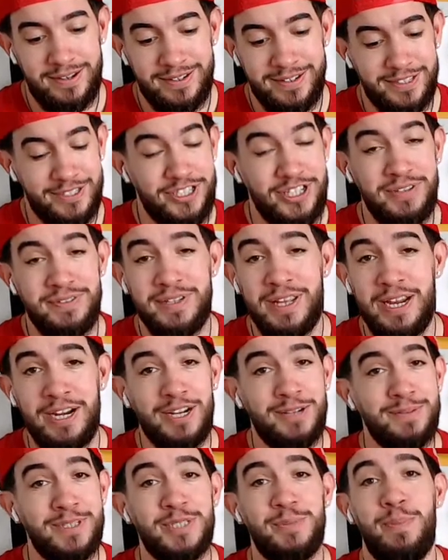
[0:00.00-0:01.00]
Chiefs
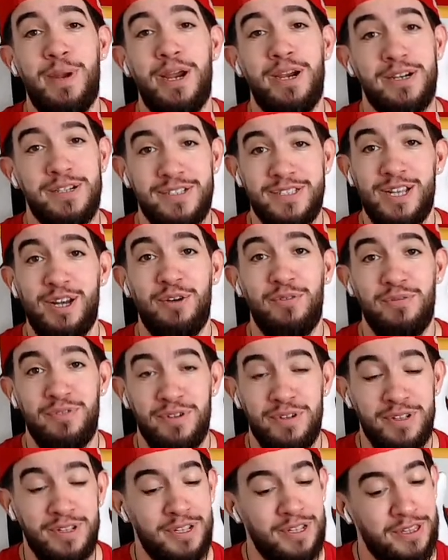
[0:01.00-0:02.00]
Kingdom, just bear yourself.
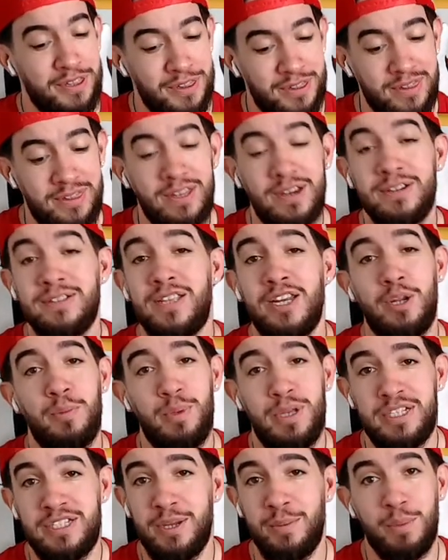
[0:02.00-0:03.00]
There's going to be
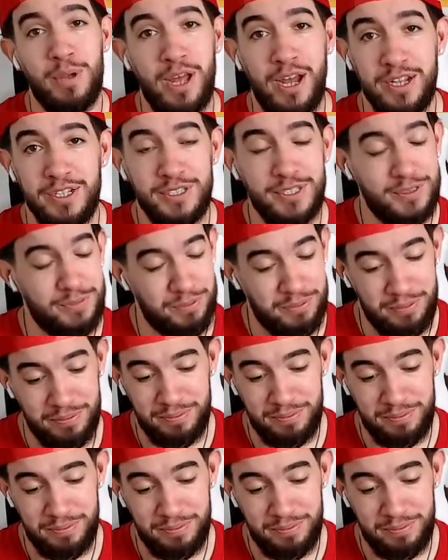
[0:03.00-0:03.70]
some cuts